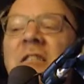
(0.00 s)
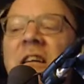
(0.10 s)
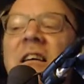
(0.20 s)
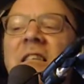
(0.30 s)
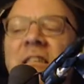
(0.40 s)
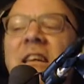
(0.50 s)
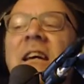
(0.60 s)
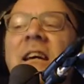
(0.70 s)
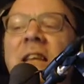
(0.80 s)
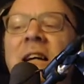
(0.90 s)

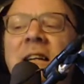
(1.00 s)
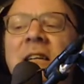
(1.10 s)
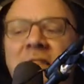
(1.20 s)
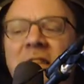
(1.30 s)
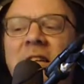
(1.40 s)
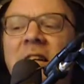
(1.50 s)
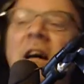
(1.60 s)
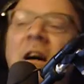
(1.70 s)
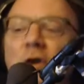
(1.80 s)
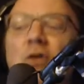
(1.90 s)
Jazilan to the
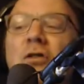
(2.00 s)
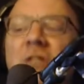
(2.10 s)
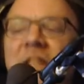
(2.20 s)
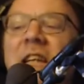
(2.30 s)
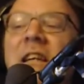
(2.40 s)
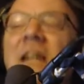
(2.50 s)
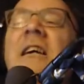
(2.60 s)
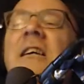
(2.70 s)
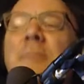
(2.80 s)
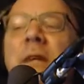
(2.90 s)
Houthi
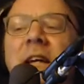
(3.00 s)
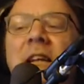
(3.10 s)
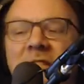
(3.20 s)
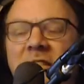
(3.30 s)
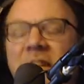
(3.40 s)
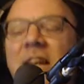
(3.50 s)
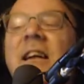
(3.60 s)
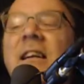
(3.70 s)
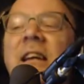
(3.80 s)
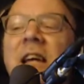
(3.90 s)
army,
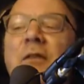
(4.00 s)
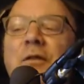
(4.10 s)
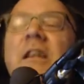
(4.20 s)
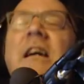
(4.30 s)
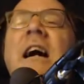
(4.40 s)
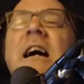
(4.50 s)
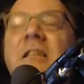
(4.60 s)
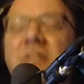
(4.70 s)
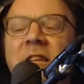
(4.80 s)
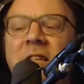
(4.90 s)
standing for the
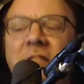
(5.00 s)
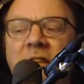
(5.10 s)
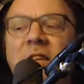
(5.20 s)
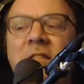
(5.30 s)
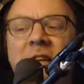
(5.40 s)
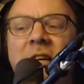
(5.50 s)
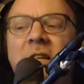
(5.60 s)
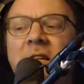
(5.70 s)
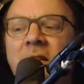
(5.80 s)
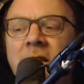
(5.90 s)
conscience of us
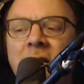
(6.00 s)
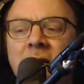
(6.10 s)
all.